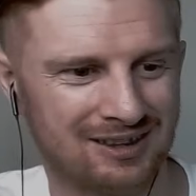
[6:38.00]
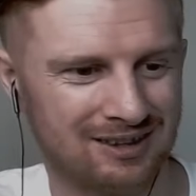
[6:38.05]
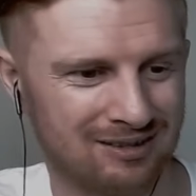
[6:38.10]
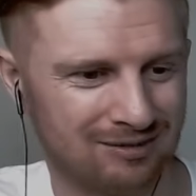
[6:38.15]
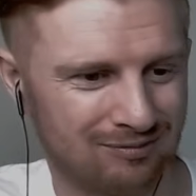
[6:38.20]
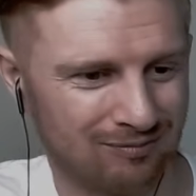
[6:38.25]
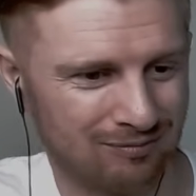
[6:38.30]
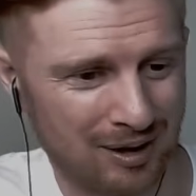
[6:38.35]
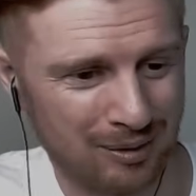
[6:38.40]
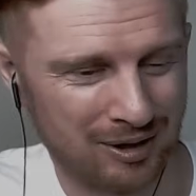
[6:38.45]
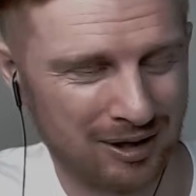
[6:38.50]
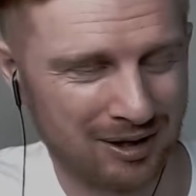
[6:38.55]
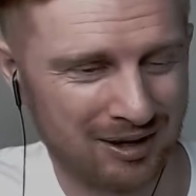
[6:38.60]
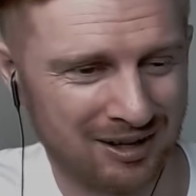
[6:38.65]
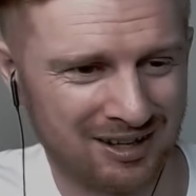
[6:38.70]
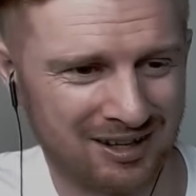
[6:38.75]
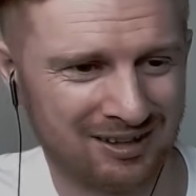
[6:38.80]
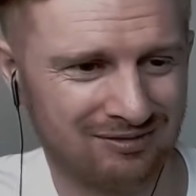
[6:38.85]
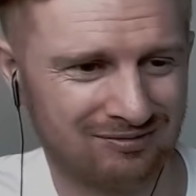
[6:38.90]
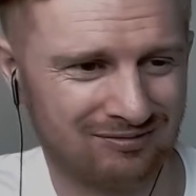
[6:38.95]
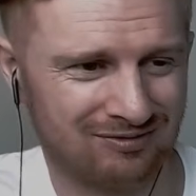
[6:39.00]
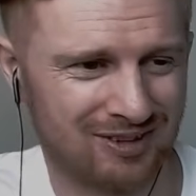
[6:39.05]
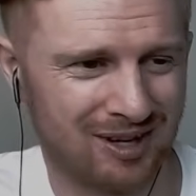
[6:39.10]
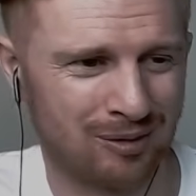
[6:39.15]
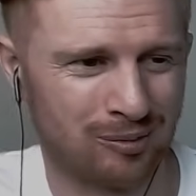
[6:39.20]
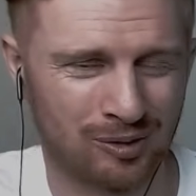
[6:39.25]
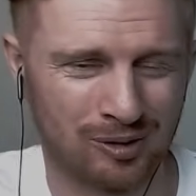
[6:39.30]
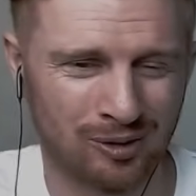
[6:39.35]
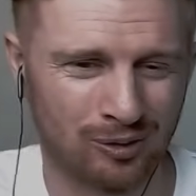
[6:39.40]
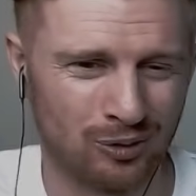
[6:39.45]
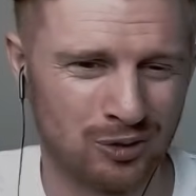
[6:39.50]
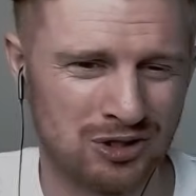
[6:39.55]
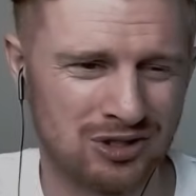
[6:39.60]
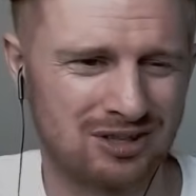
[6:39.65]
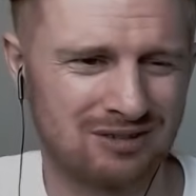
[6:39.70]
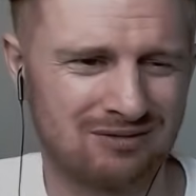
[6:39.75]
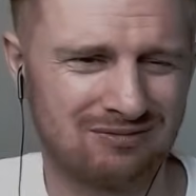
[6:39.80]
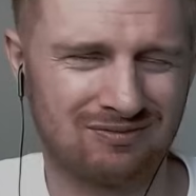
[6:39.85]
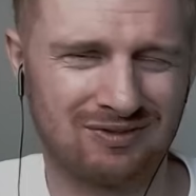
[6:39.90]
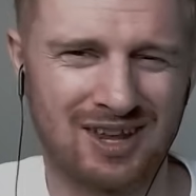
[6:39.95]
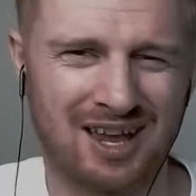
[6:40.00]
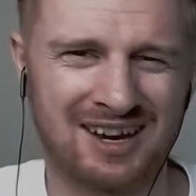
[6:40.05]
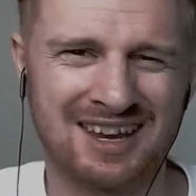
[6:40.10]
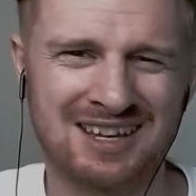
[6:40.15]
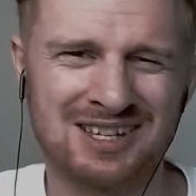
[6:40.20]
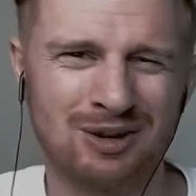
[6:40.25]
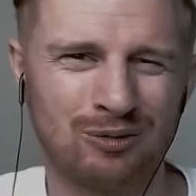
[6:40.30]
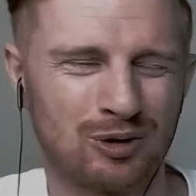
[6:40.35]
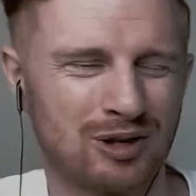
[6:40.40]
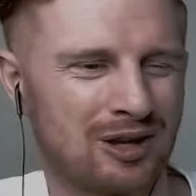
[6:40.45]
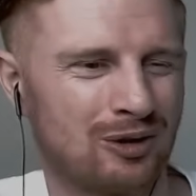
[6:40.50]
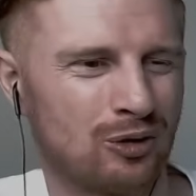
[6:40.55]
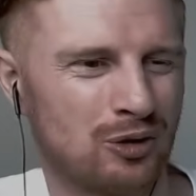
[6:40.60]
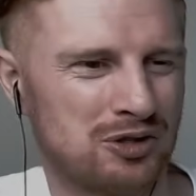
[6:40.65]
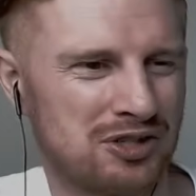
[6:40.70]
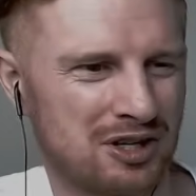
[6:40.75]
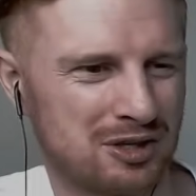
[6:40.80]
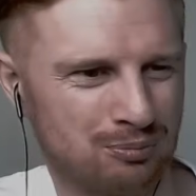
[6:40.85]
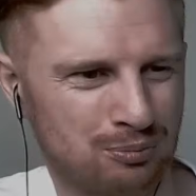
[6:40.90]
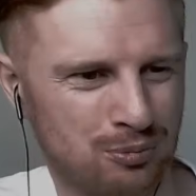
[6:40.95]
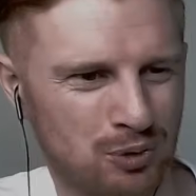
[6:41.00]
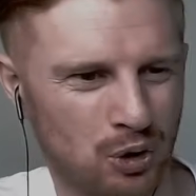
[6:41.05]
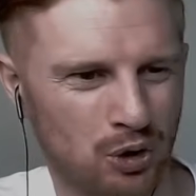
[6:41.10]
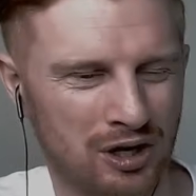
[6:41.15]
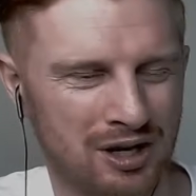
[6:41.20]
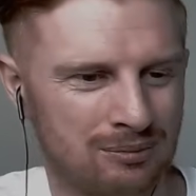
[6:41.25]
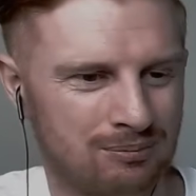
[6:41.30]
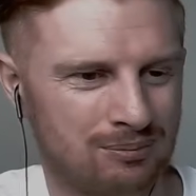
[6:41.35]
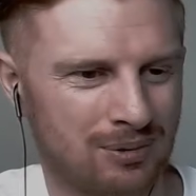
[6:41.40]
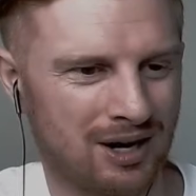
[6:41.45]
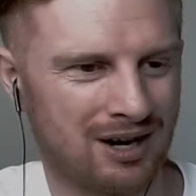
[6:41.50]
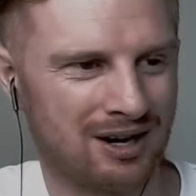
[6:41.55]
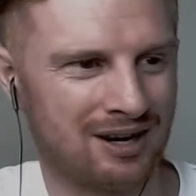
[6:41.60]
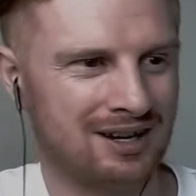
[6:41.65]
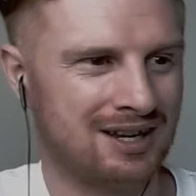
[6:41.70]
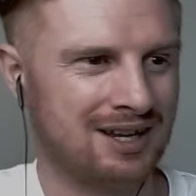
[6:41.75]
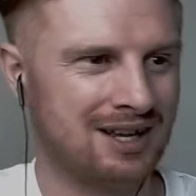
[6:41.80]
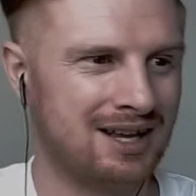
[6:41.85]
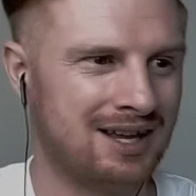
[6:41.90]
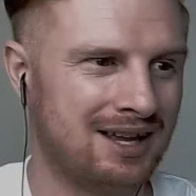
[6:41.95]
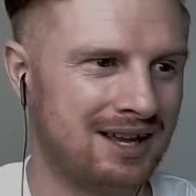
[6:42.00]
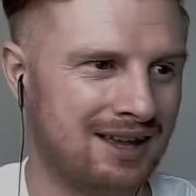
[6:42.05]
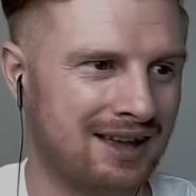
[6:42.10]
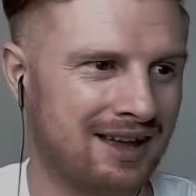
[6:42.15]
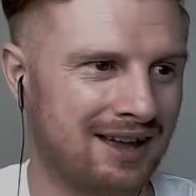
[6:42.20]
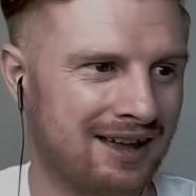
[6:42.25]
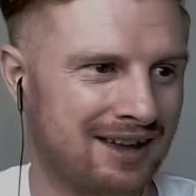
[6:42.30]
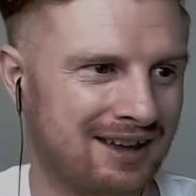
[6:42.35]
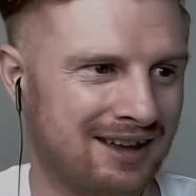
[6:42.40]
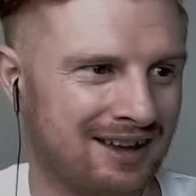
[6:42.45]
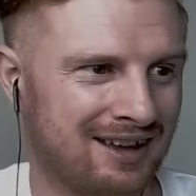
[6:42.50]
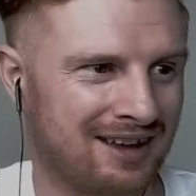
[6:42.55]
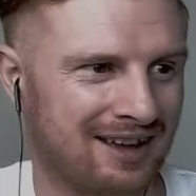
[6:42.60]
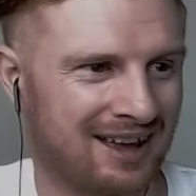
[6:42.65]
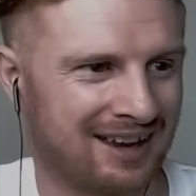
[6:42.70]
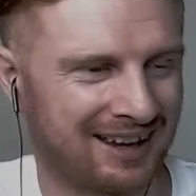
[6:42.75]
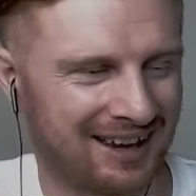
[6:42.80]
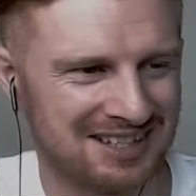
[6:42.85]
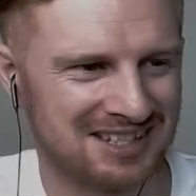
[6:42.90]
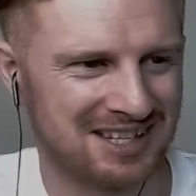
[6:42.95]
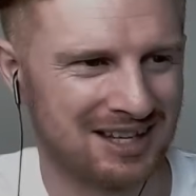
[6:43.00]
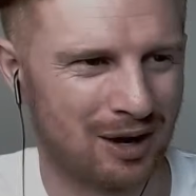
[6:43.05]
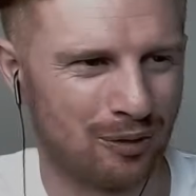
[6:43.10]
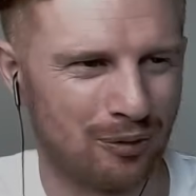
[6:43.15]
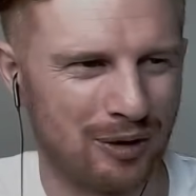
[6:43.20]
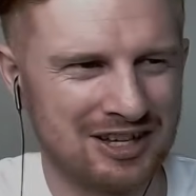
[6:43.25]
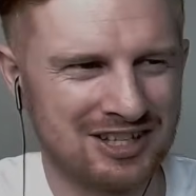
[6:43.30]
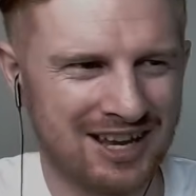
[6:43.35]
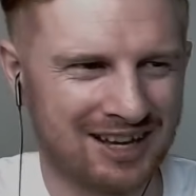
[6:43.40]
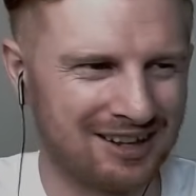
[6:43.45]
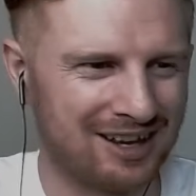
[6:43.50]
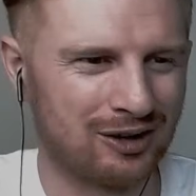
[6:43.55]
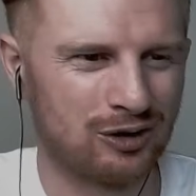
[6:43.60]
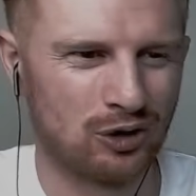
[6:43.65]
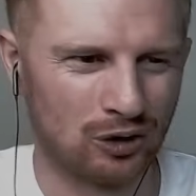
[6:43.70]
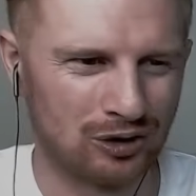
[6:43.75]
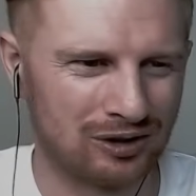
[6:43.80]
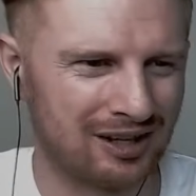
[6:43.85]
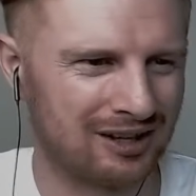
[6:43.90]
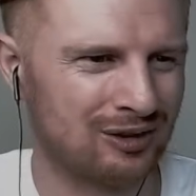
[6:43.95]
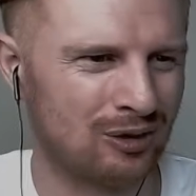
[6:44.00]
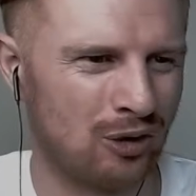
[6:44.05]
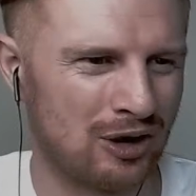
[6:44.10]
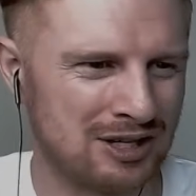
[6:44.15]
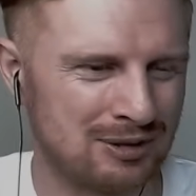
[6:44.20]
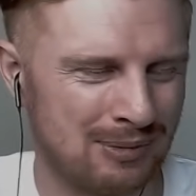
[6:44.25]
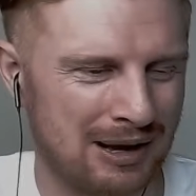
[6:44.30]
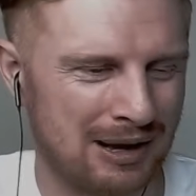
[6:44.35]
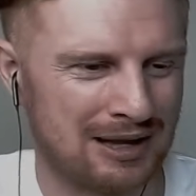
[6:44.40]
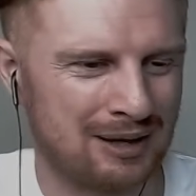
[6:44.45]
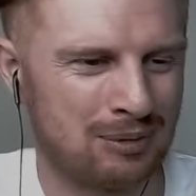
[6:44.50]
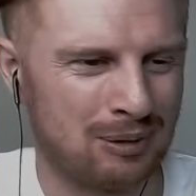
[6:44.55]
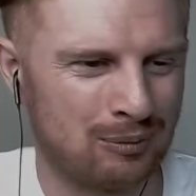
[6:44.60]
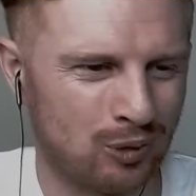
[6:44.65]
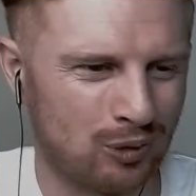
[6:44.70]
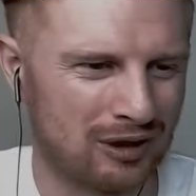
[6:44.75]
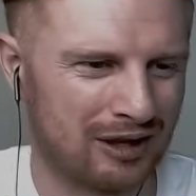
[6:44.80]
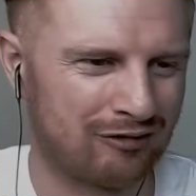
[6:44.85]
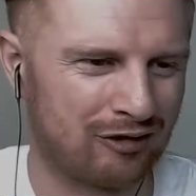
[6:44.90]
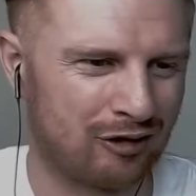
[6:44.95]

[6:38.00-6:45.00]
maybe it would lose, I guess it wouldn't lose its beauty, but uh, I guess in a way it's kind of good that not as many people live